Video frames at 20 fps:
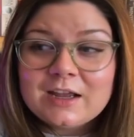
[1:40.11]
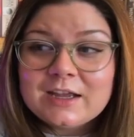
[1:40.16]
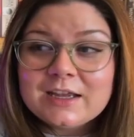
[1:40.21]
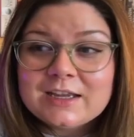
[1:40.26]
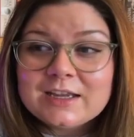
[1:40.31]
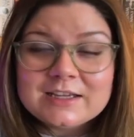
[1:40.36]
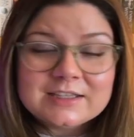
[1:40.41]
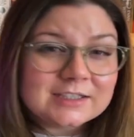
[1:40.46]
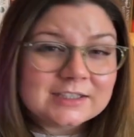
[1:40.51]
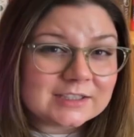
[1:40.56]

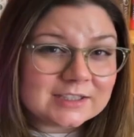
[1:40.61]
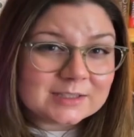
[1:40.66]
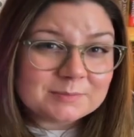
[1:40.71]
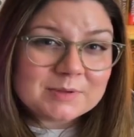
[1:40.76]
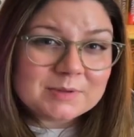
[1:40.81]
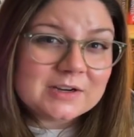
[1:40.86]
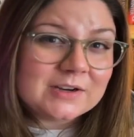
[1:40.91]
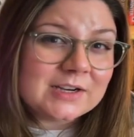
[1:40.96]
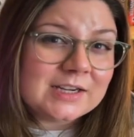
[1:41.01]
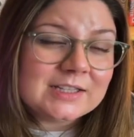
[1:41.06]
His
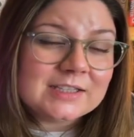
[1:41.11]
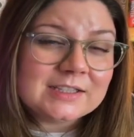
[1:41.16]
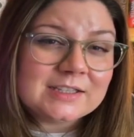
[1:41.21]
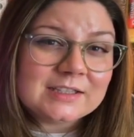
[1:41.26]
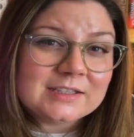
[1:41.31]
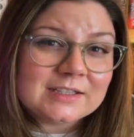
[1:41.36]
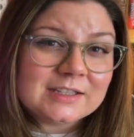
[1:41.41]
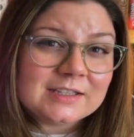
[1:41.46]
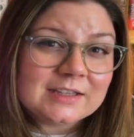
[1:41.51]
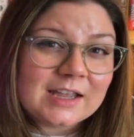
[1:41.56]

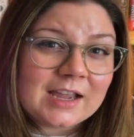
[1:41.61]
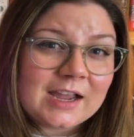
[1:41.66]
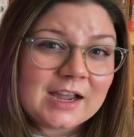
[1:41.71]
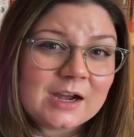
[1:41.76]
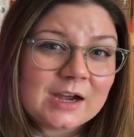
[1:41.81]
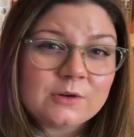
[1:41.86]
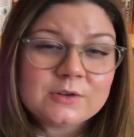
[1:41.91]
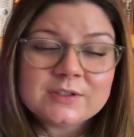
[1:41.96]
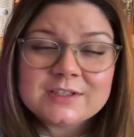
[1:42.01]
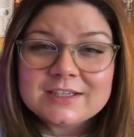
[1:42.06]
experiences in the
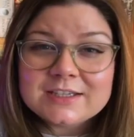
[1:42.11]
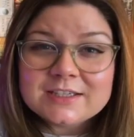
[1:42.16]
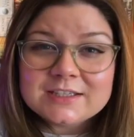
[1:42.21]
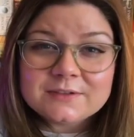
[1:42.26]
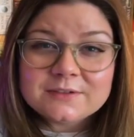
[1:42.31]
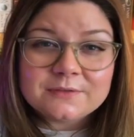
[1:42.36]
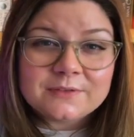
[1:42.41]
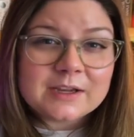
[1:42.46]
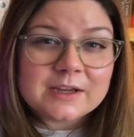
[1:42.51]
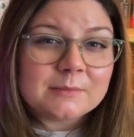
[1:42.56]
house,
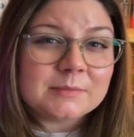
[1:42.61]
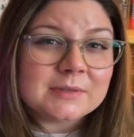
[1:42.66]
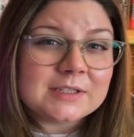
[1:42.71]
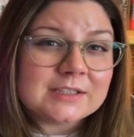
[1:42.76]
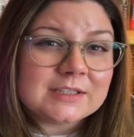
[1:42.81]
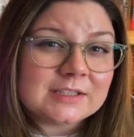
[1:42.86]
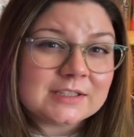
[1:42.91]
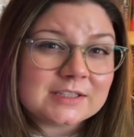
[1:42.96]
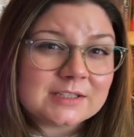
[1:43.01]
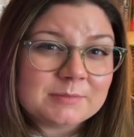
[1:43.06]
his
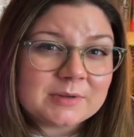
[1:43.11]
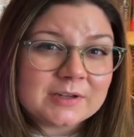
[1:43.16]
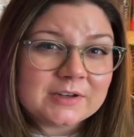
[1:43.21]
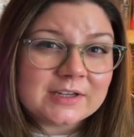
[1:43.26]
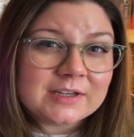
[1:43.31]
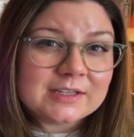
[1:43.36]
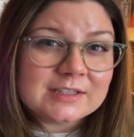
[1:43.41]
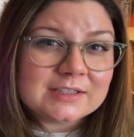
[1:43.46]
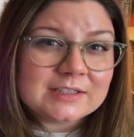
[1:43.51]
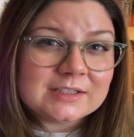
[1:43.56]
family's
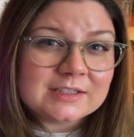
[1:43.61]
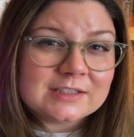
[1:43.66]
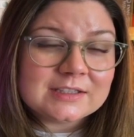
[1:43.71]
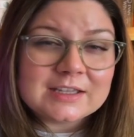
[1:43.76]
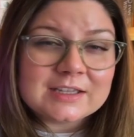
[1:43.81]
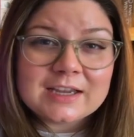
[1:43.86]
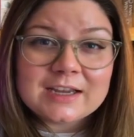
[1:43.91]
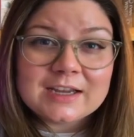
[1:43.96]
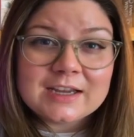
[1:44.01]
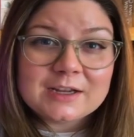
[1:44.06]

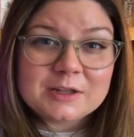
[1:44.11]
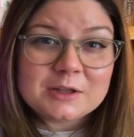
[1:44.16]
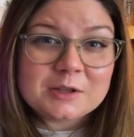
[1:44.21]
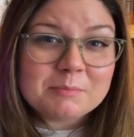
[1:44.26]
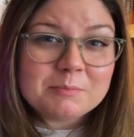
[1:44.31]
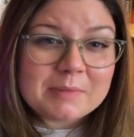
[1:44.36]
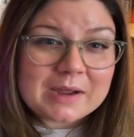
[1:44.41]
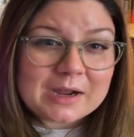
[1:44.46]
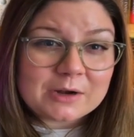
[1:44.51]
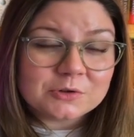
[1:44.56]
experiences, and the
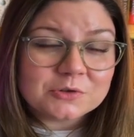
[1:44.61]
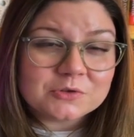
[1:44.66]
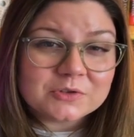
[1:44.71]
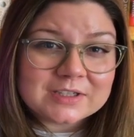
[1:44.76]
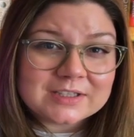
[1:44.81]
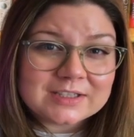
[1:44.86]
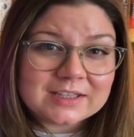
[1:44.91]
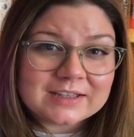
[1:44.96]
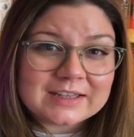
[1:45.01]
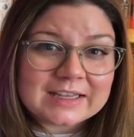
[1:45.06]

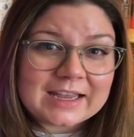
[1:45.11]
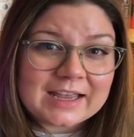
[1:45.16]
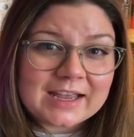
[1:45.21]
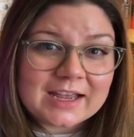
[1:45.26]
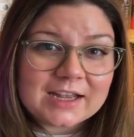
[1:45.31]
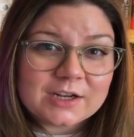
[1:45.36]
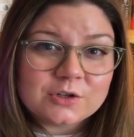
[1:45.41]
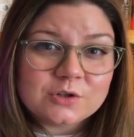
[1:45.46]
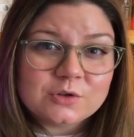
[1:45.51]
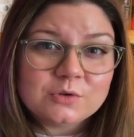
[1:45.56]
boundaries that they
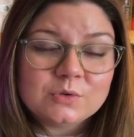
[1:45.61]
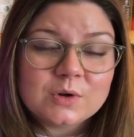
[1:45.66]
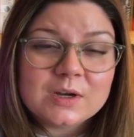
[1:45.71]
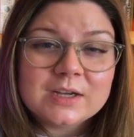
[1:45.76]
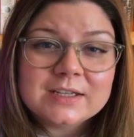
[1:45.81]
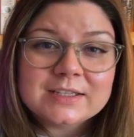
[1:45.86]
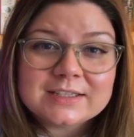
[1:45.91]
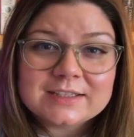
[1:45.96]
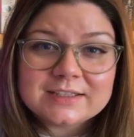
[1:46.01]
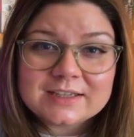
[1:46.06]
had to
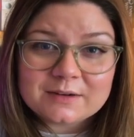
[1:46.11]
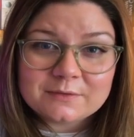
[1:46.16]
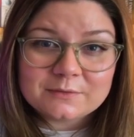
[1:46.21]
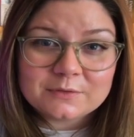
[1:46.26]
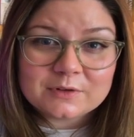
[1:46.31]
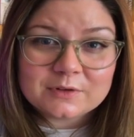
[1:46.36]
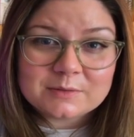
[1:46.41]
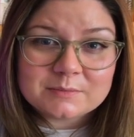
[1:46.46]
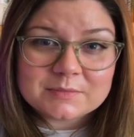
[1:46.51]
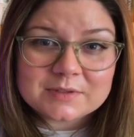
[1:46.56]
set
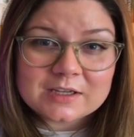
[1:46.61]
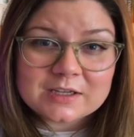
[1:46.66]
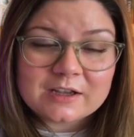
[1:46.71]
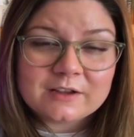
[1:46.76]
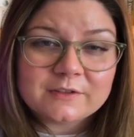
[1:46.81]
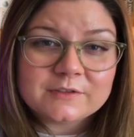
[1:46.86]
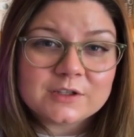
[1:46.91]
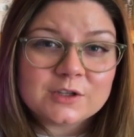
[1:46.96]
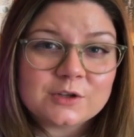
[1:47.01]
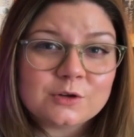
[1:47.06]
for
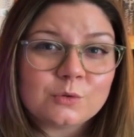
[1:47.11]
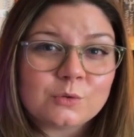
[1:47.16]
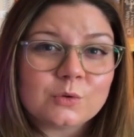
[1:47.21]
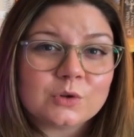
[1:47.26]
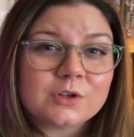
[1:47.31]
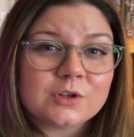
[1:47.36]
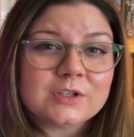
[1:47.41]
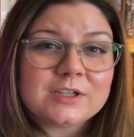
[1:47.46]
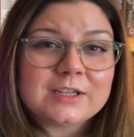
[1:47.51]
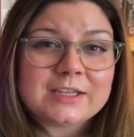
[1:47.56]
themselves in
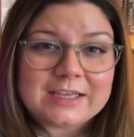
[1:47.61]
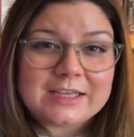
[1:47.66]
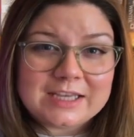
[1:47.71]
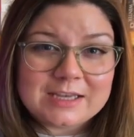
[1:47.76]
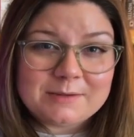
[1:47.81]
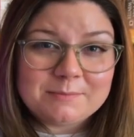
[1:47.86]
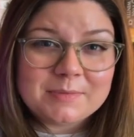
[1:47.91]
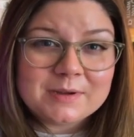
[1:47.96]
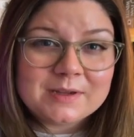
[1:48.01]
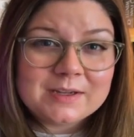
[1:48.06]
order to
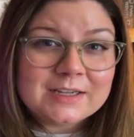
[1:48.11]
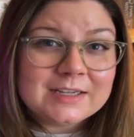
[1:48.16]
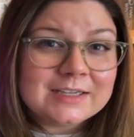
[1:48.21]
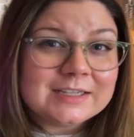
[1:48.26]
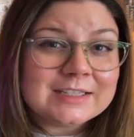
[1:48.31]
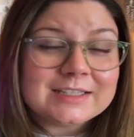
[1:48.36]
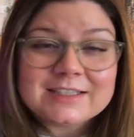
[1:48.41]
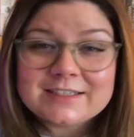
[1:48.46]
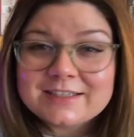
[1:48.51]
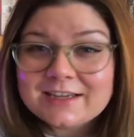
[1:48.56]
keep
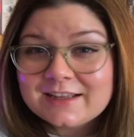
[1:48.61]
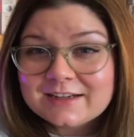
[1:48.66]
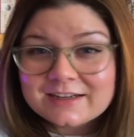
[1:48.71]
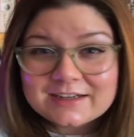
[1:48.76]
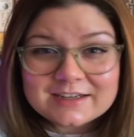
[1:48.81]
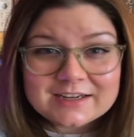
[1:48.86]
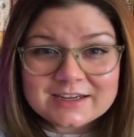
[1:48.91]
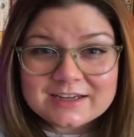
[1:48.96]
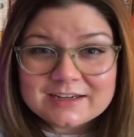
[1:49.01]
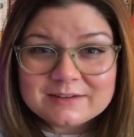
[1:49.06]

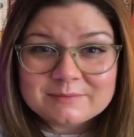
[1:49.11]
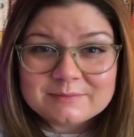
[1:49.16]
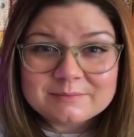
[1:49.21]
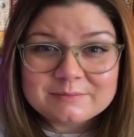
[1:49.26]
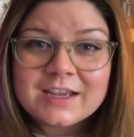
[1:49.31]
sanity.